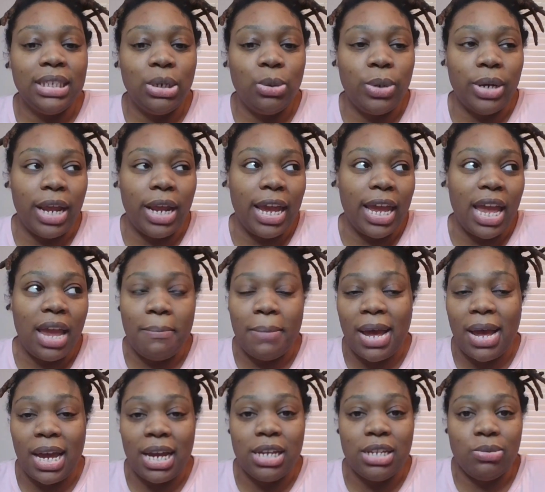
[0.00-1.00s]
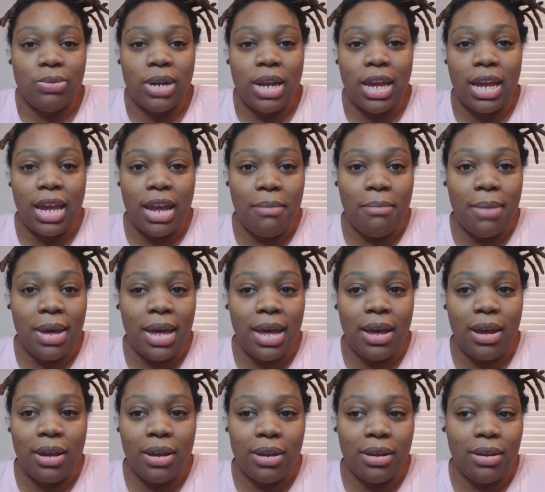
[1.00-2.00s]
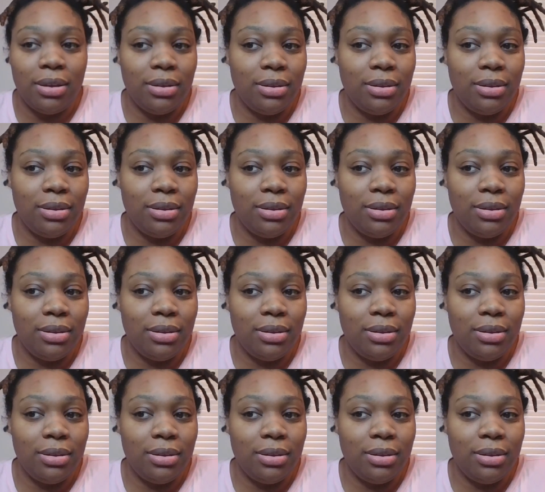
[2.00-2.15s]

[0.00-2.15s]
When I came back is when I came back.